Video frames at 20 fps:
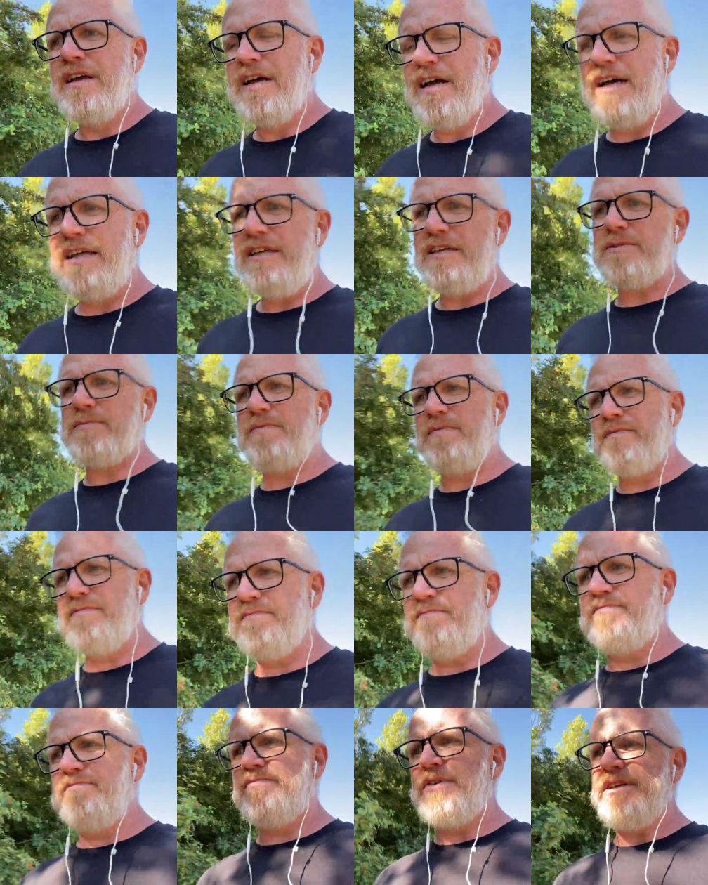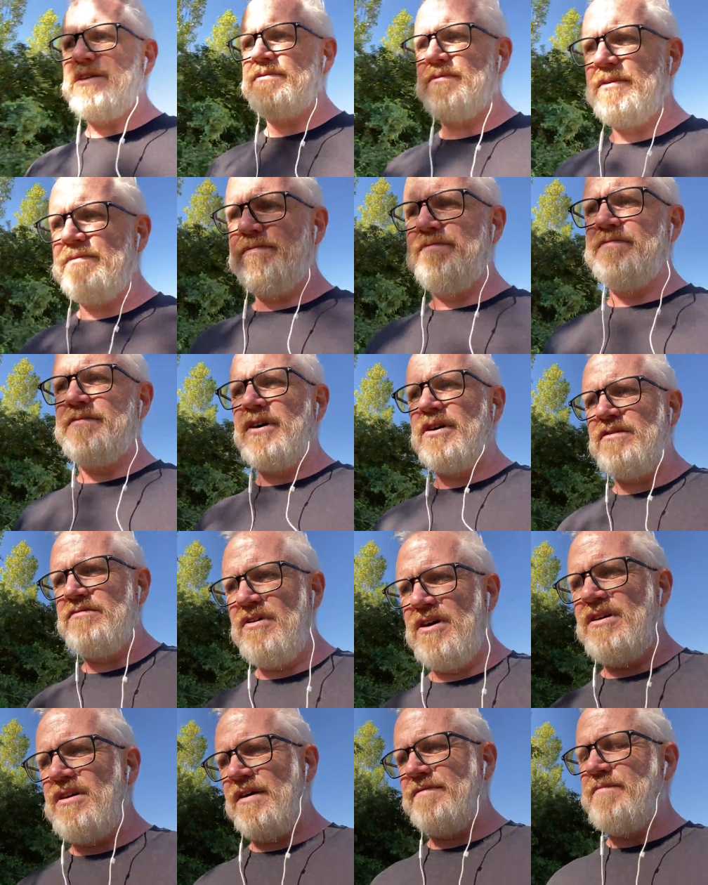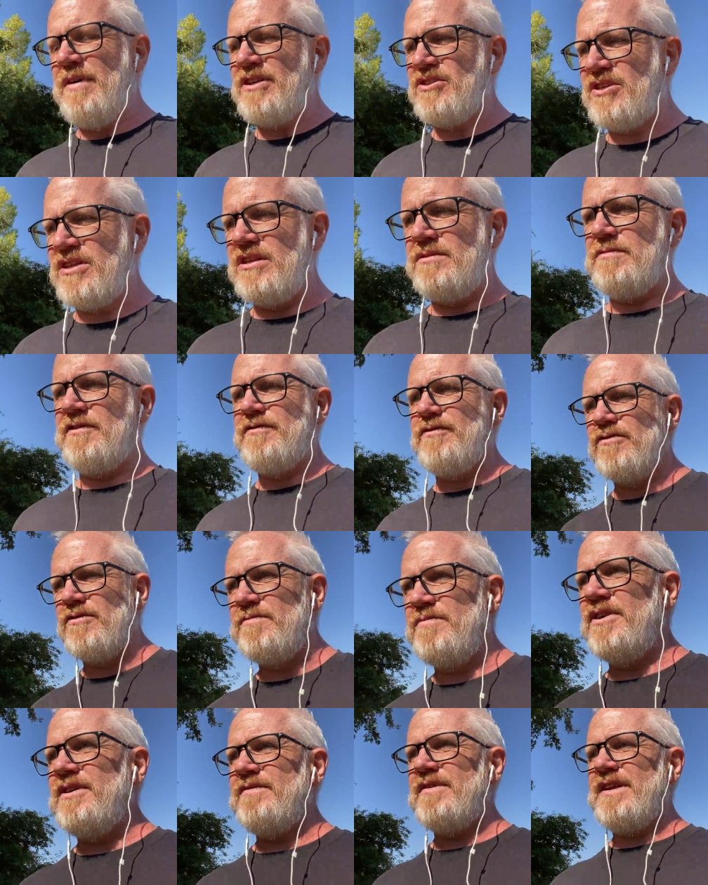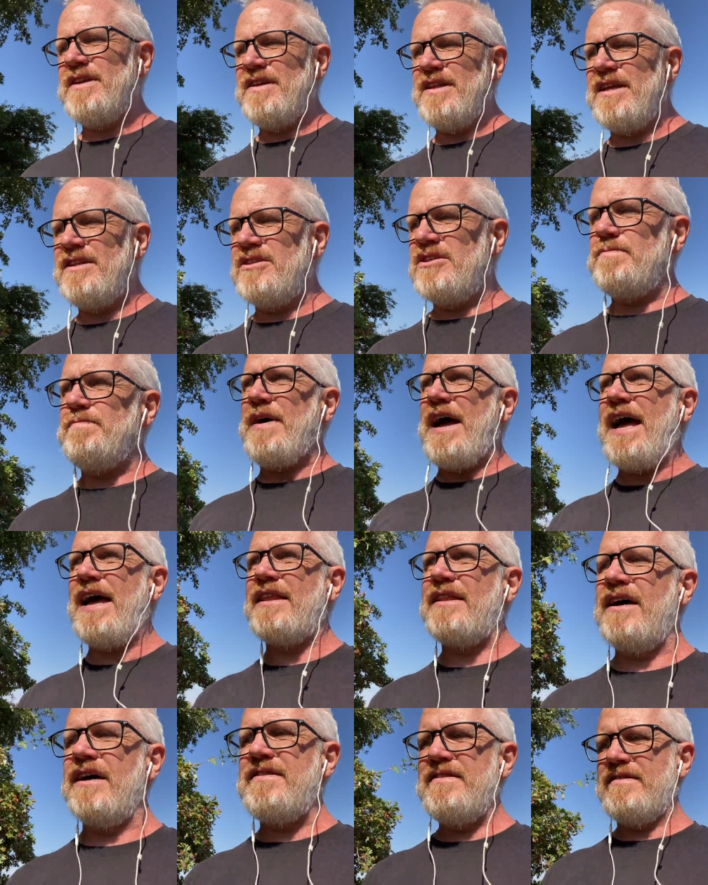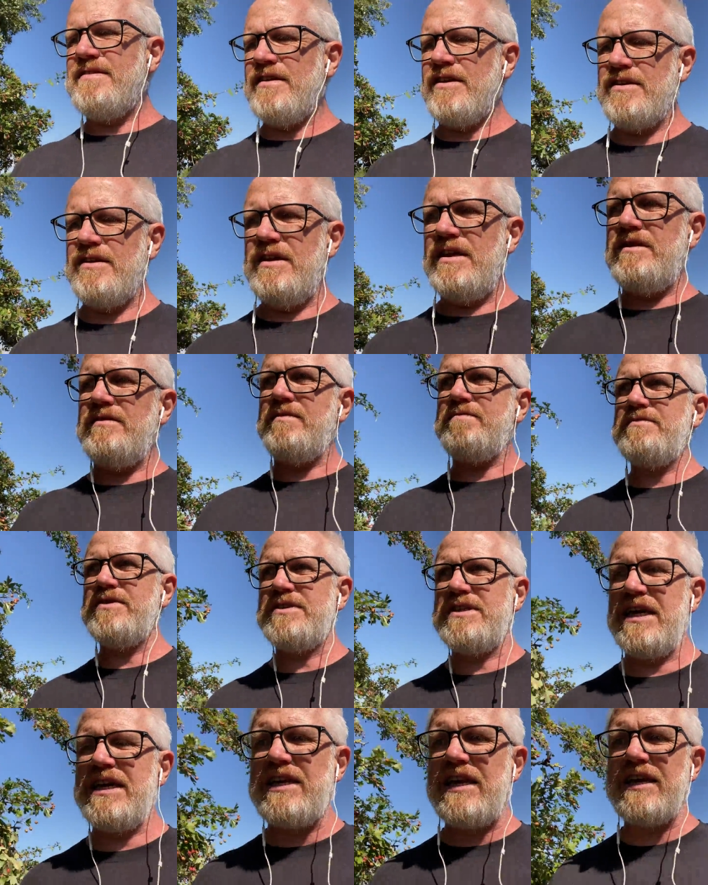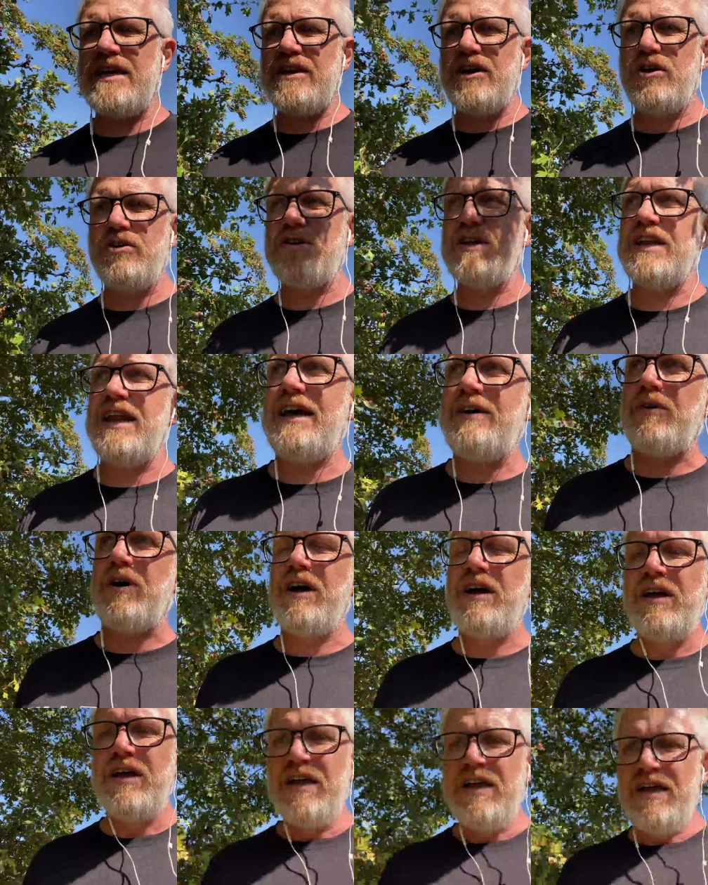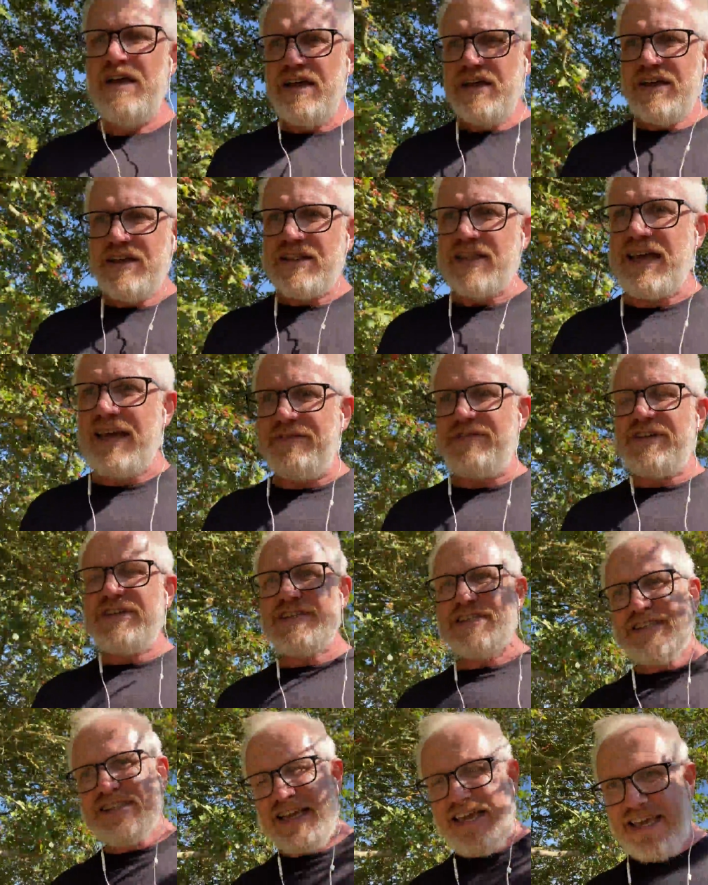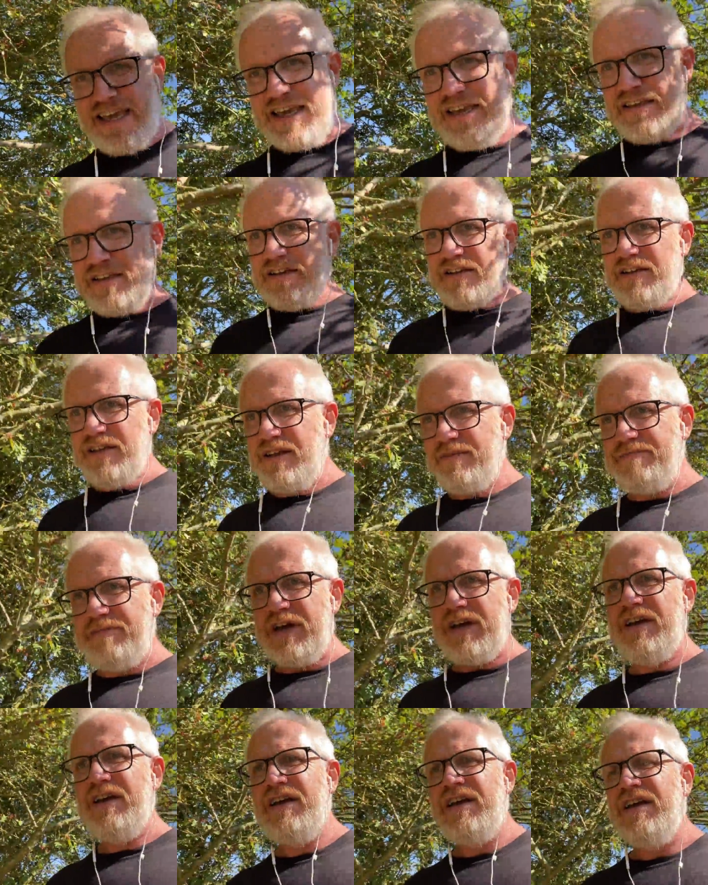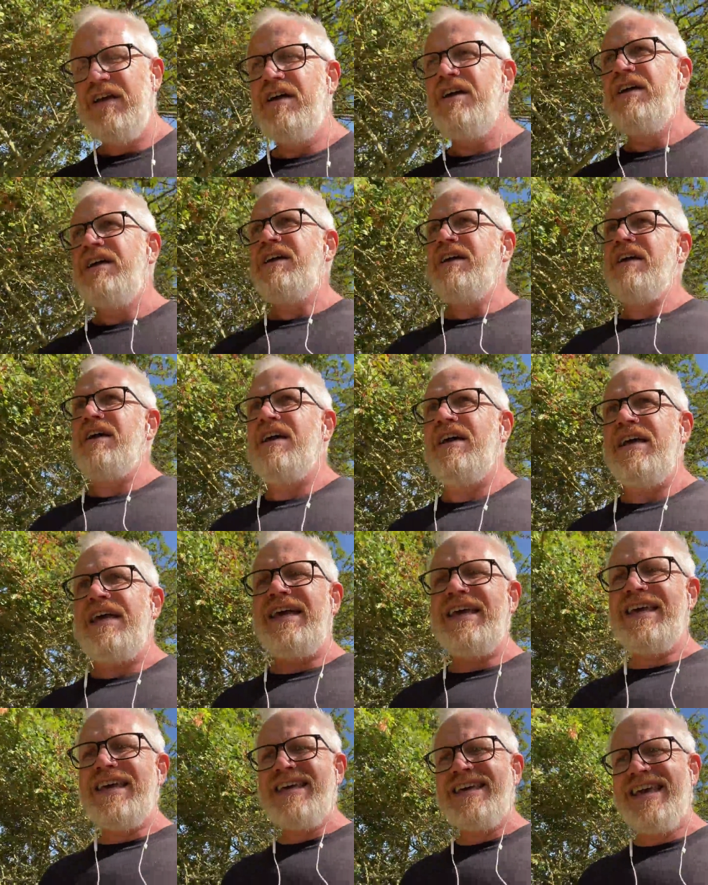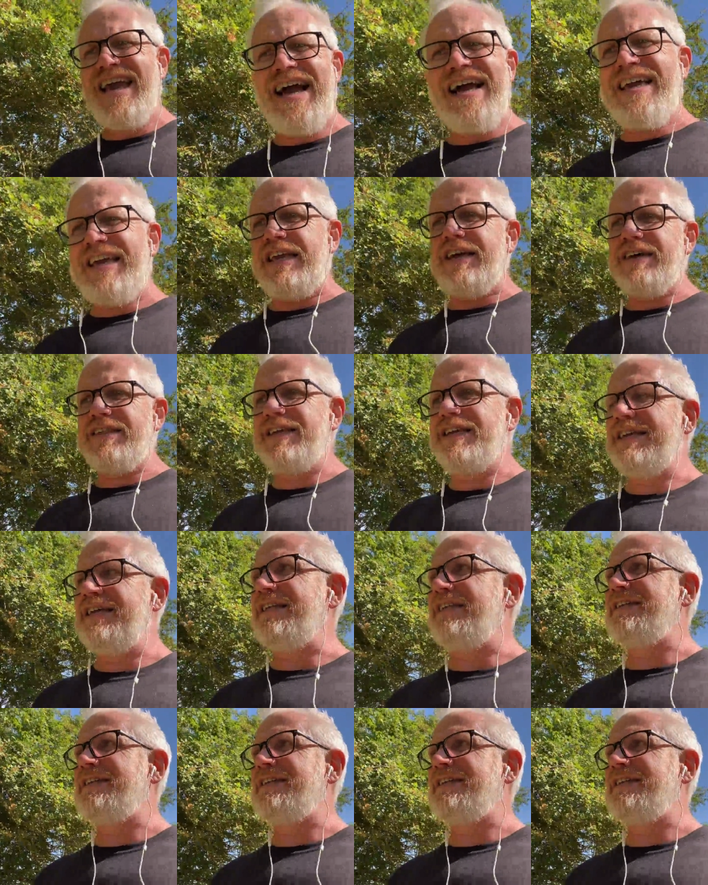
And this brings me I've mentioned it before in previous in Japan, in, particularly in Okinawa they have this saying that um, ikigagi, I think it